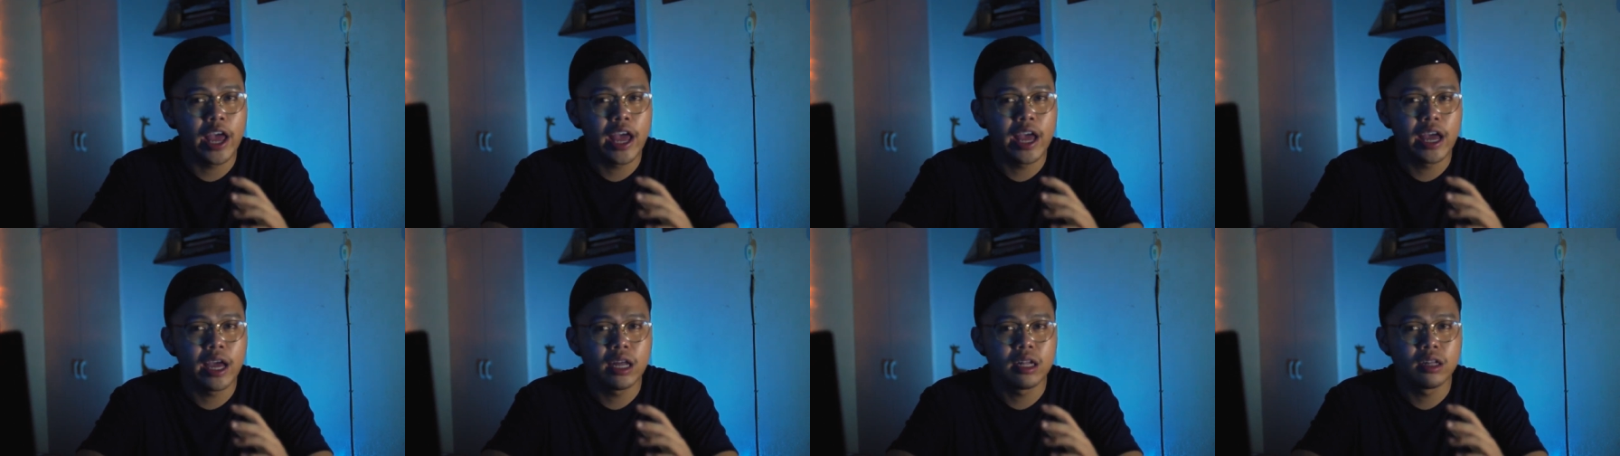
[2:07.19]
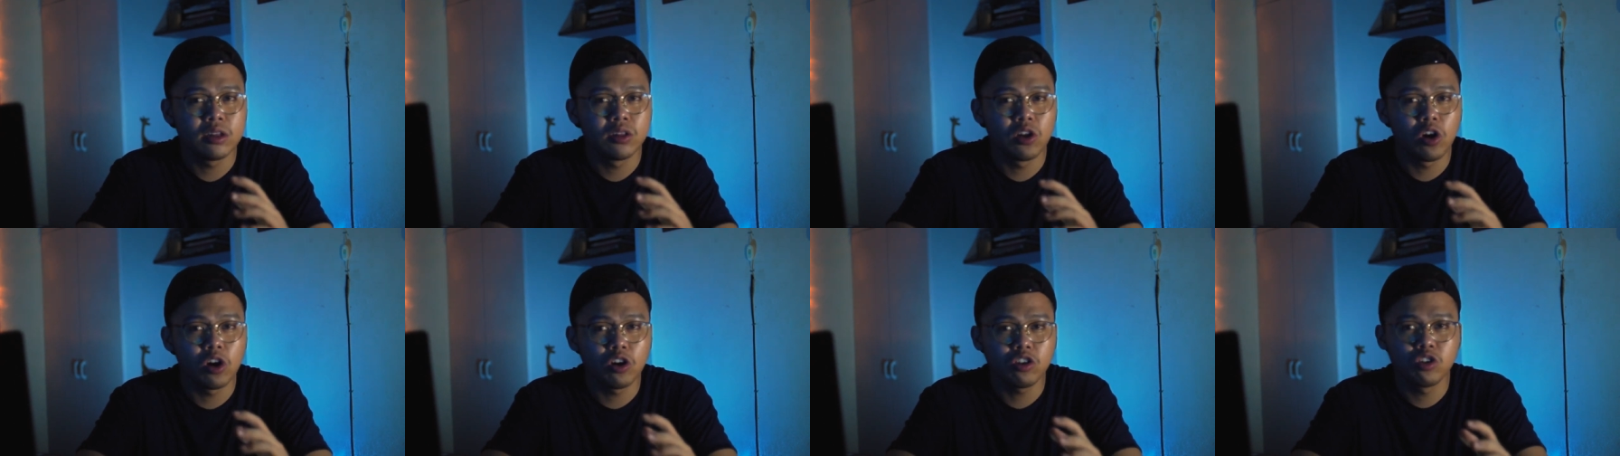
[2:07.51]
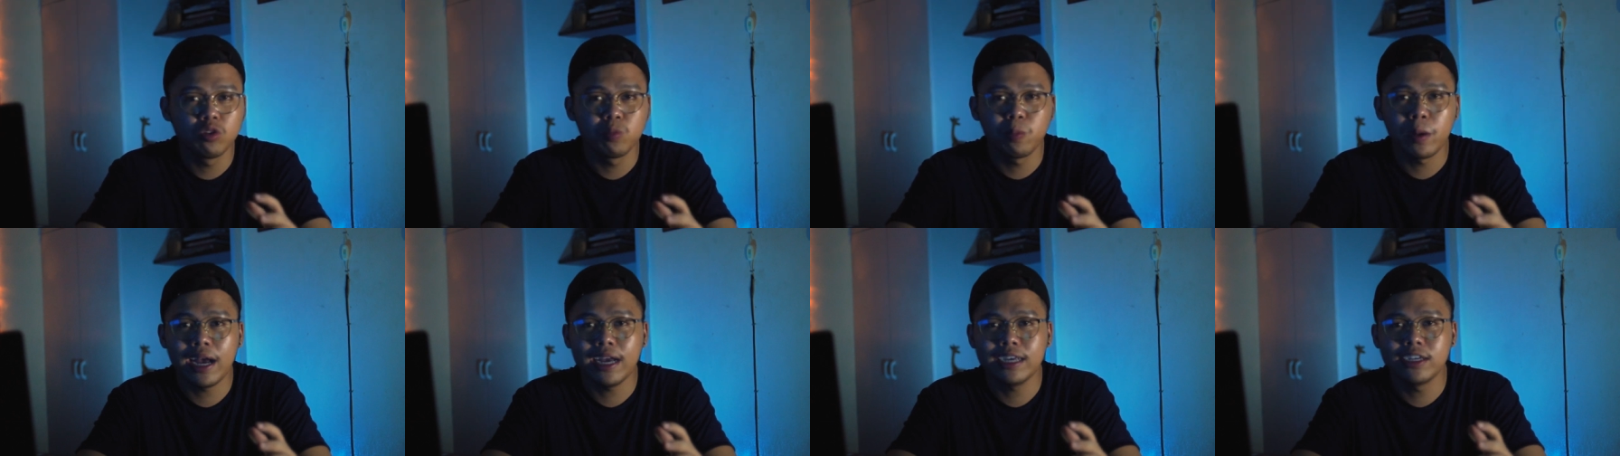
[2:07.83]
and
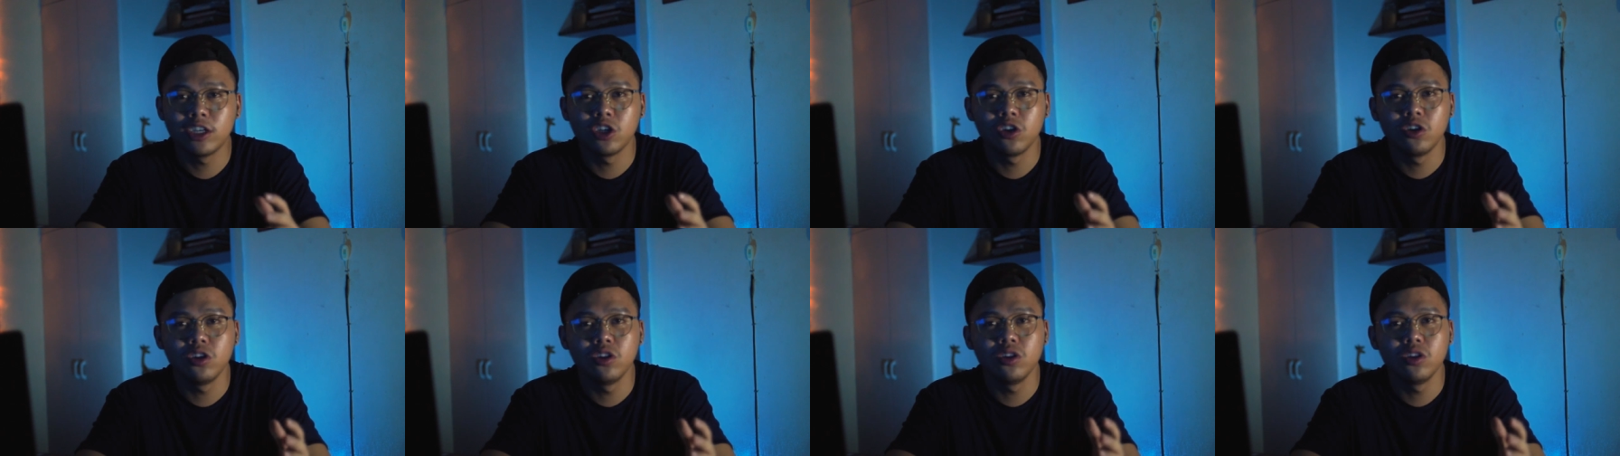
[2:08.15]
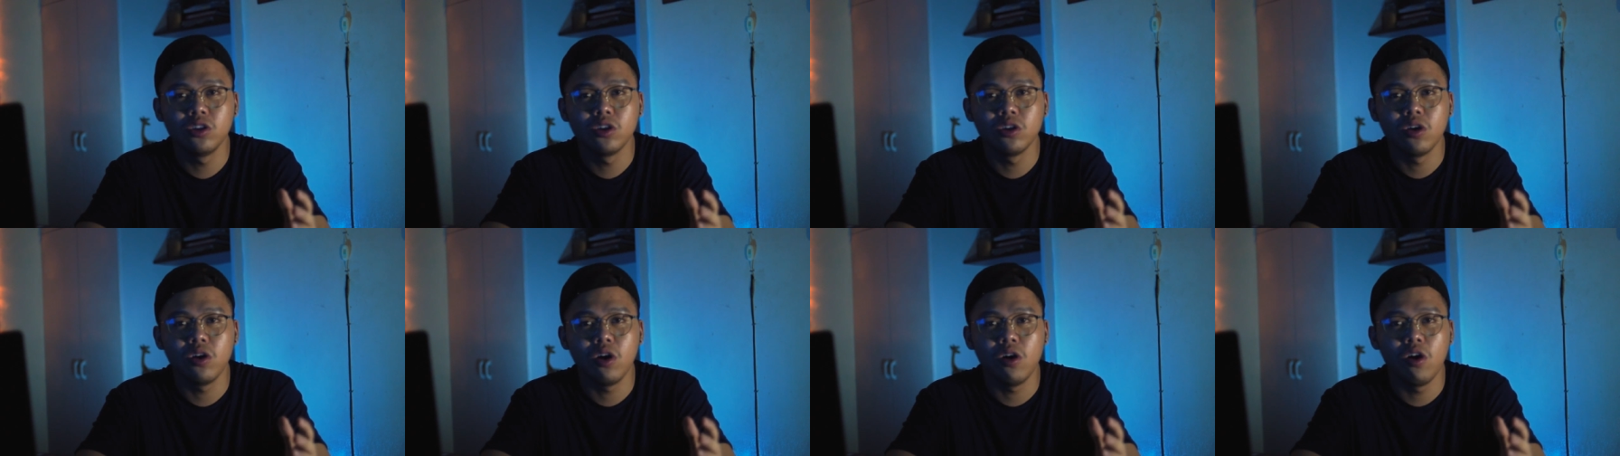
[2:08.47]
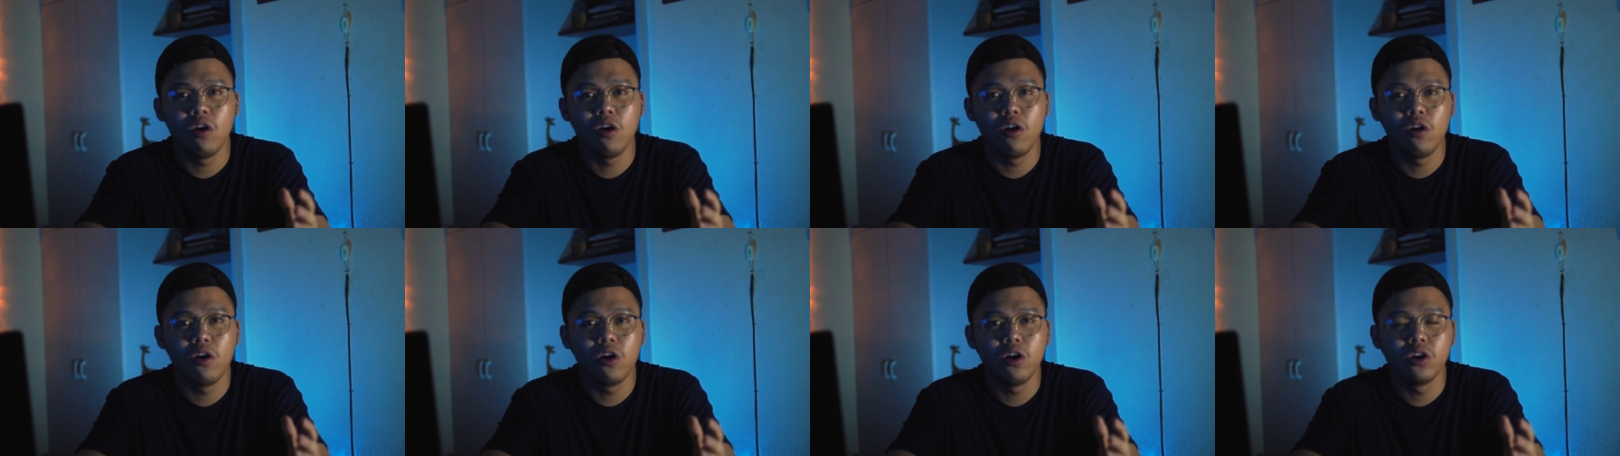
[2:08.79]
lost passion
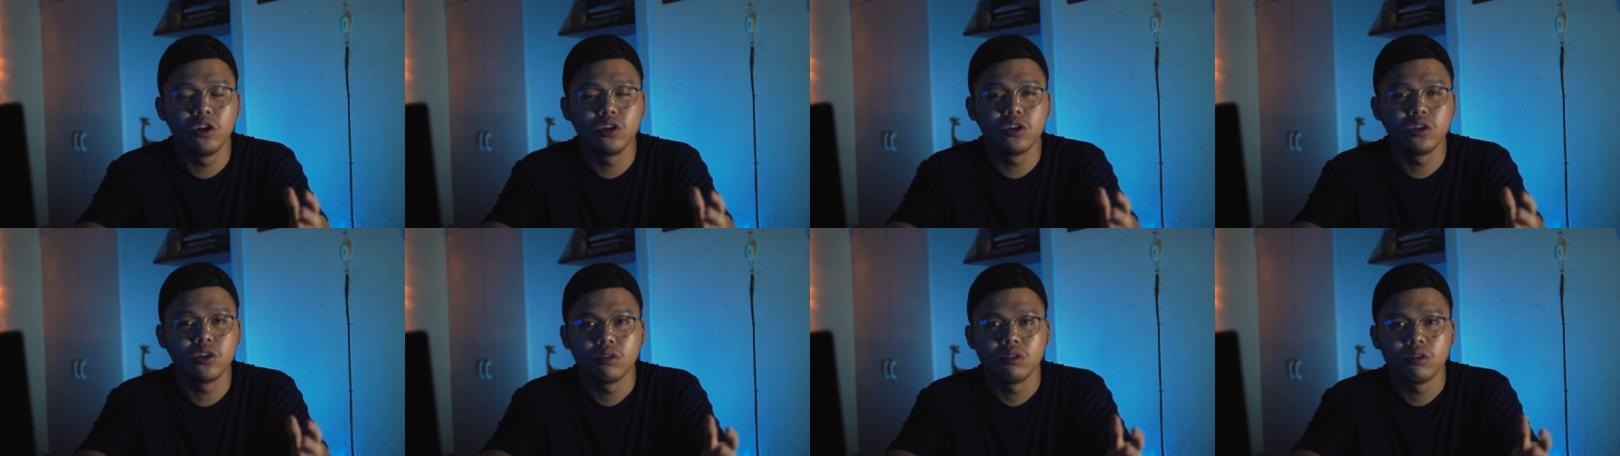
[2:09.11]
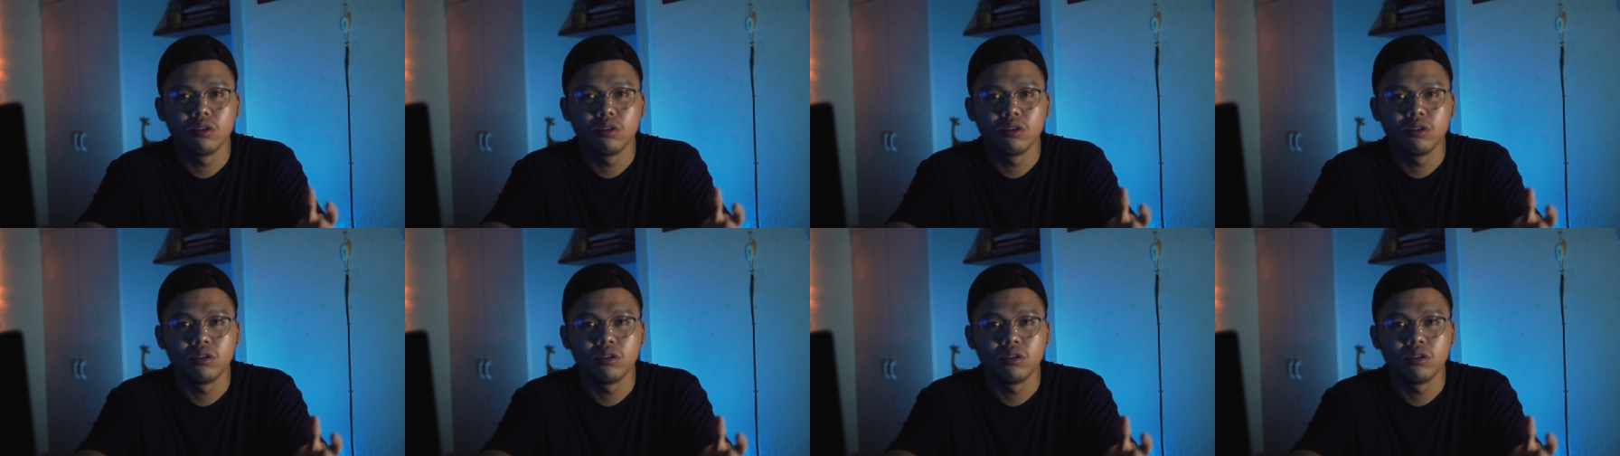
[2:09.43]
on